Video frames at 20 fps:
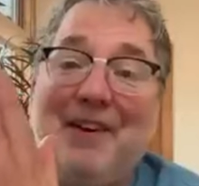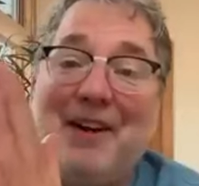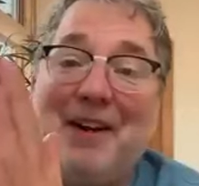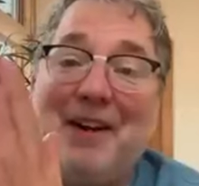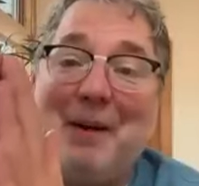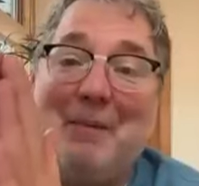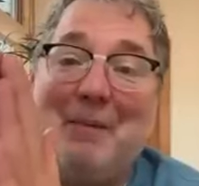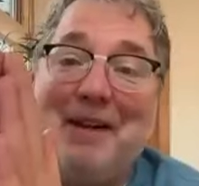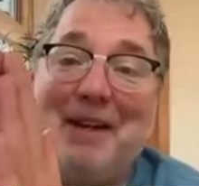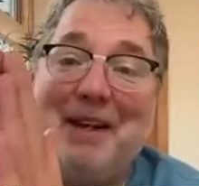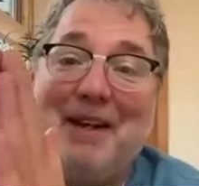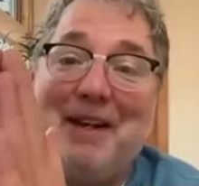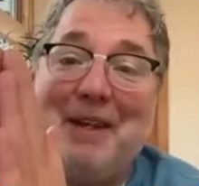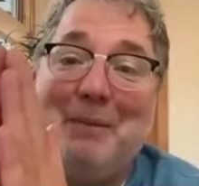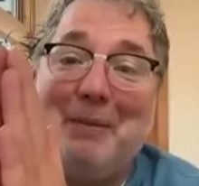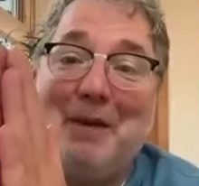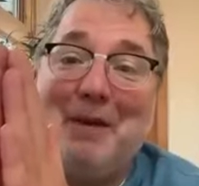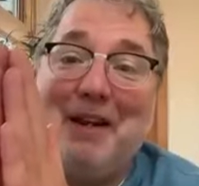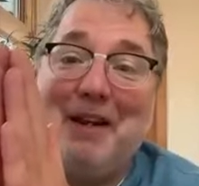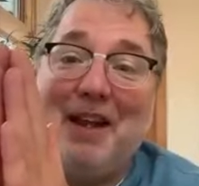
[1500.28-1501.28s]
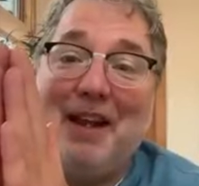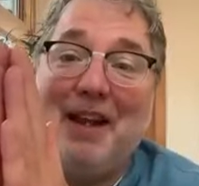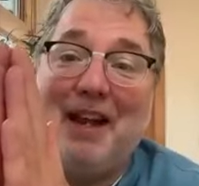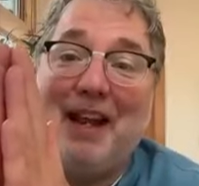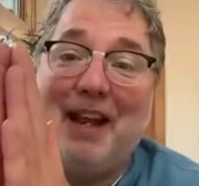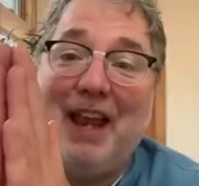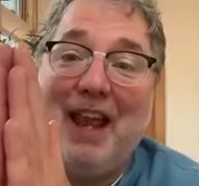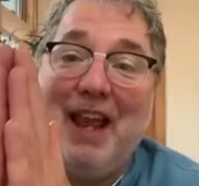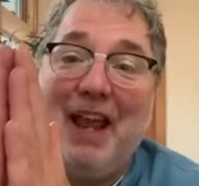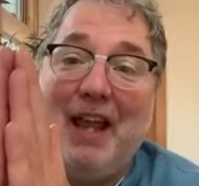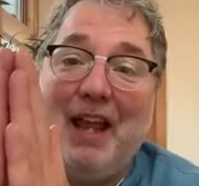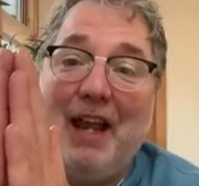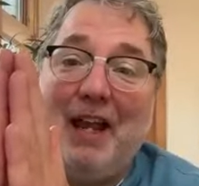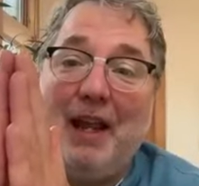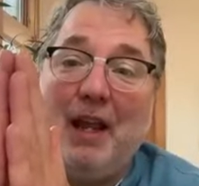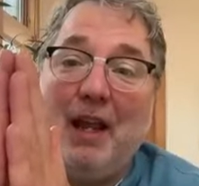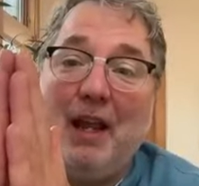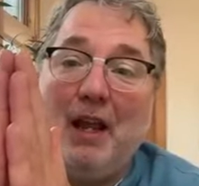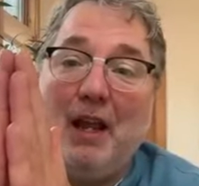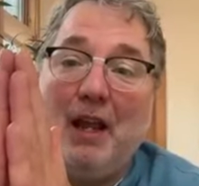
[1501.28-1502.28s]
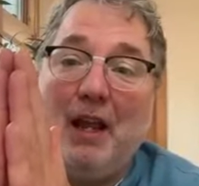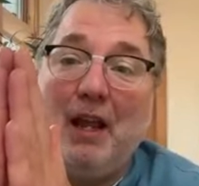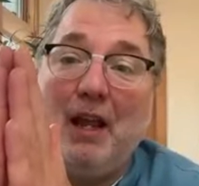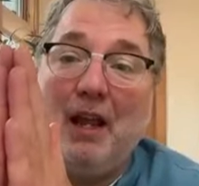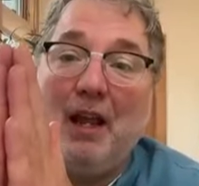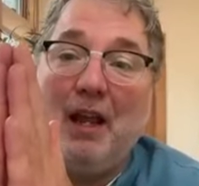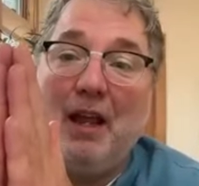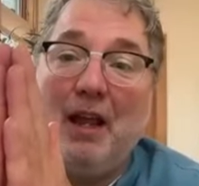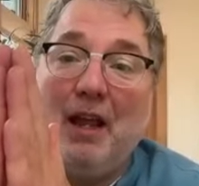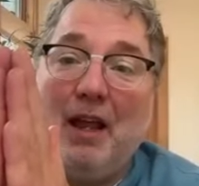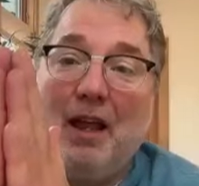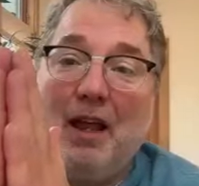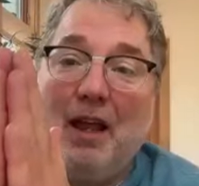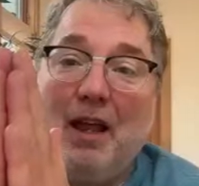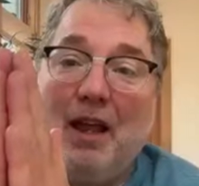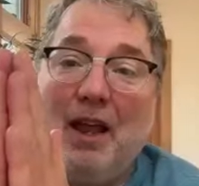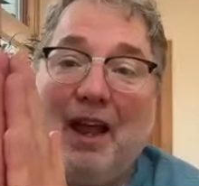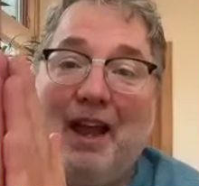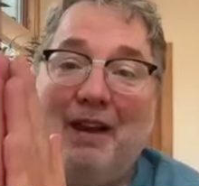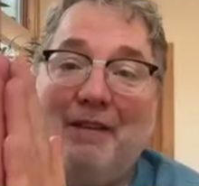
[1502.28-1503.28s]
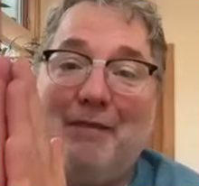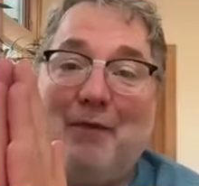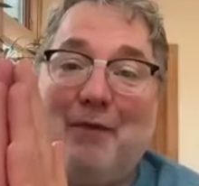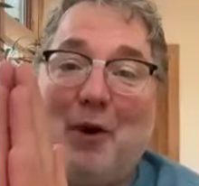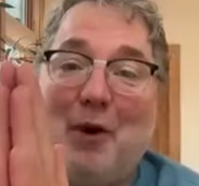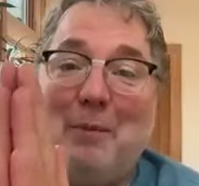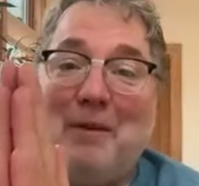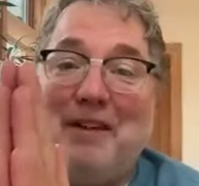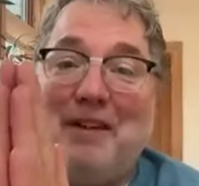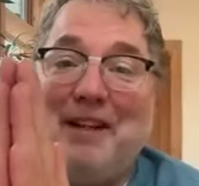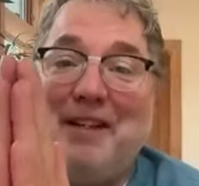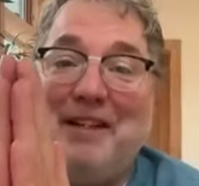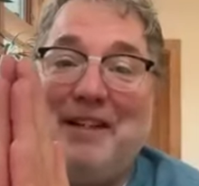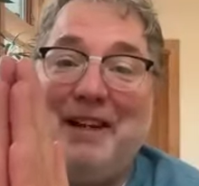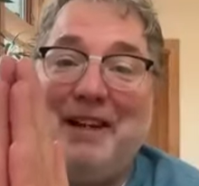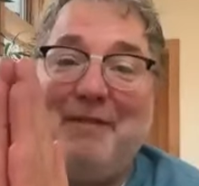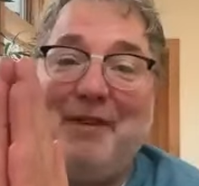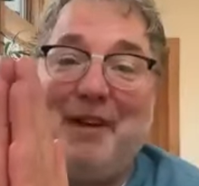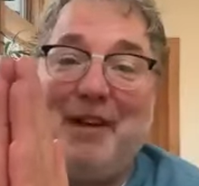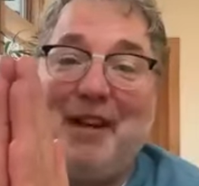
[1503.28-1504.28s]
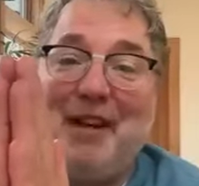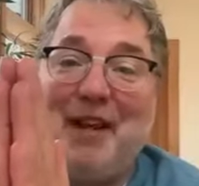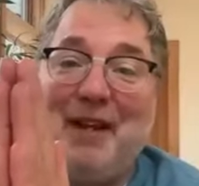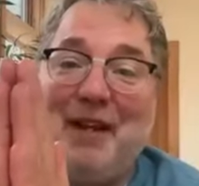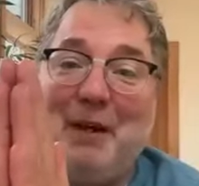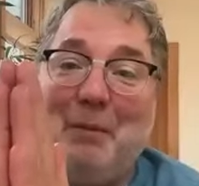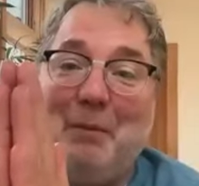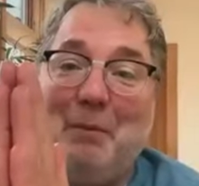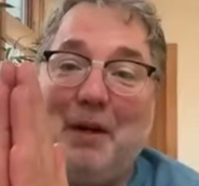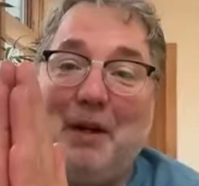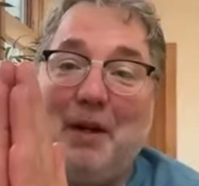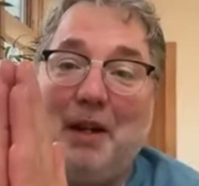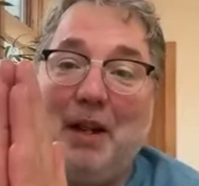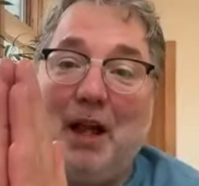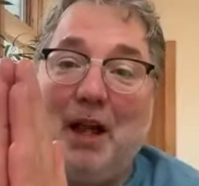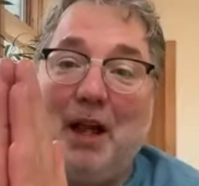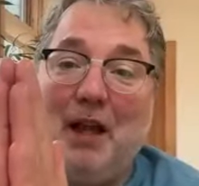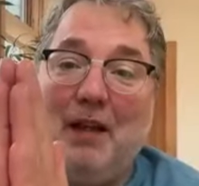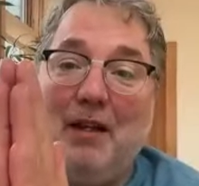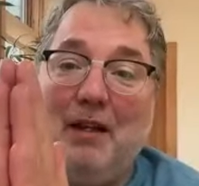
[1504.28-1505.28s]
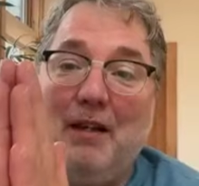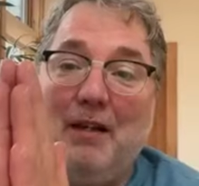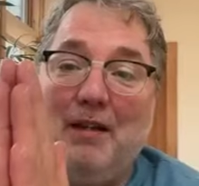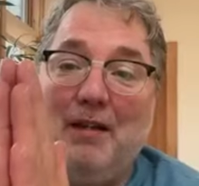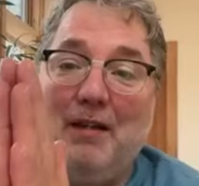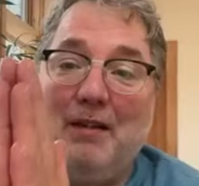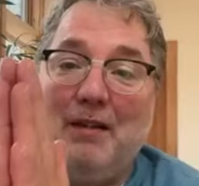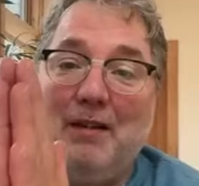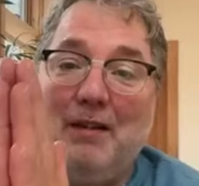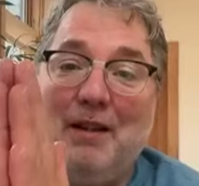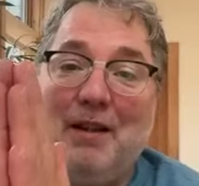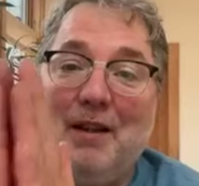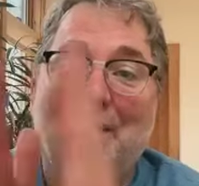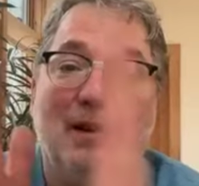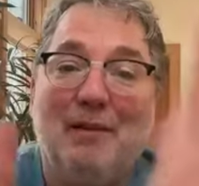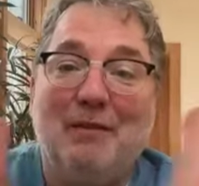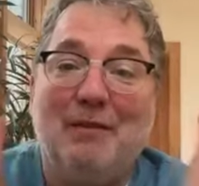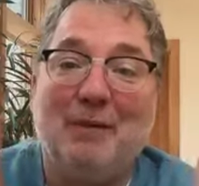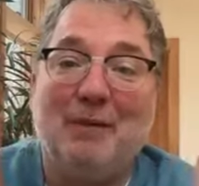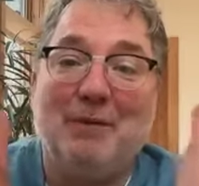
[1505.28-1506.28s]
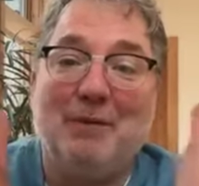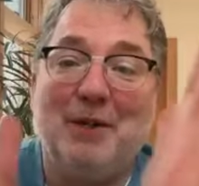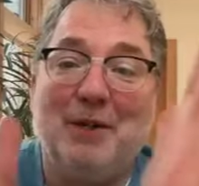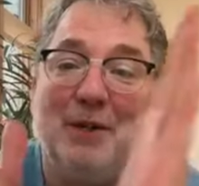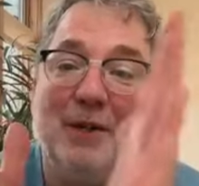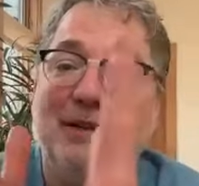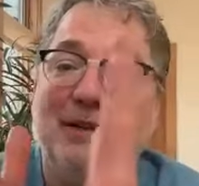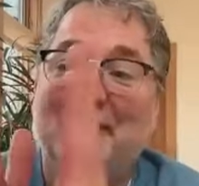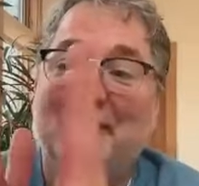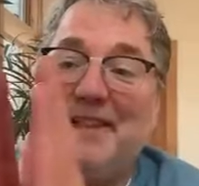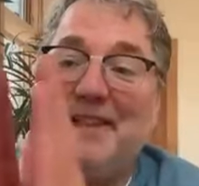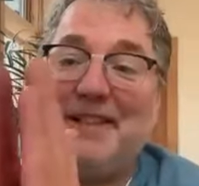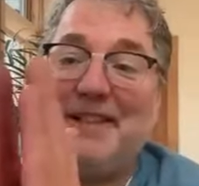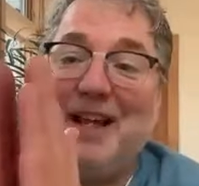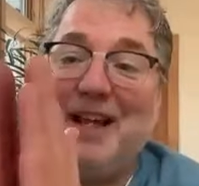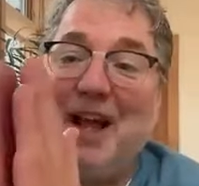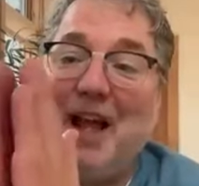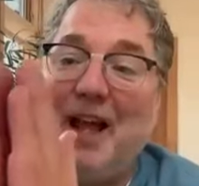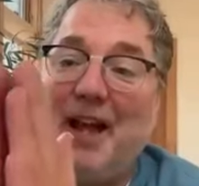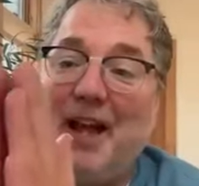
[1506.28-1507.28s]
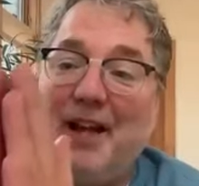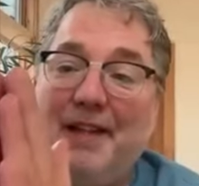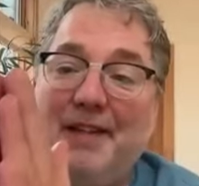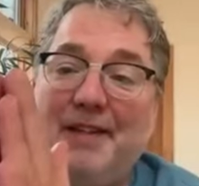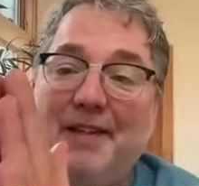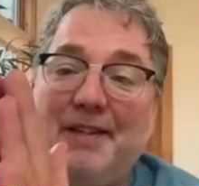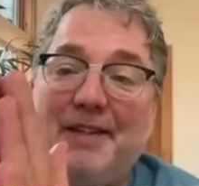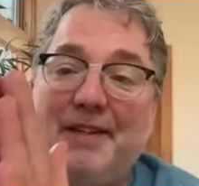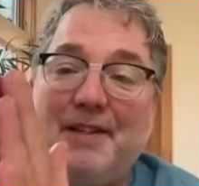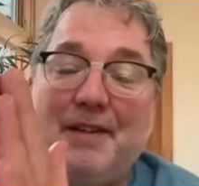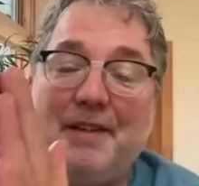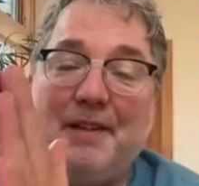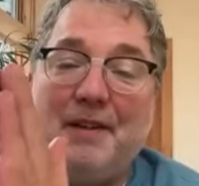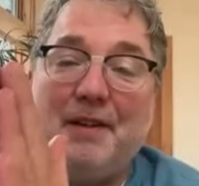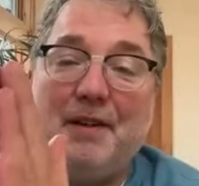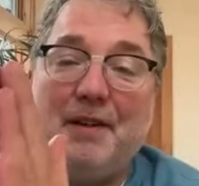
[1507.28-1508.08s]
they're coming into the midline again and forming a different kind of midline from two different sides.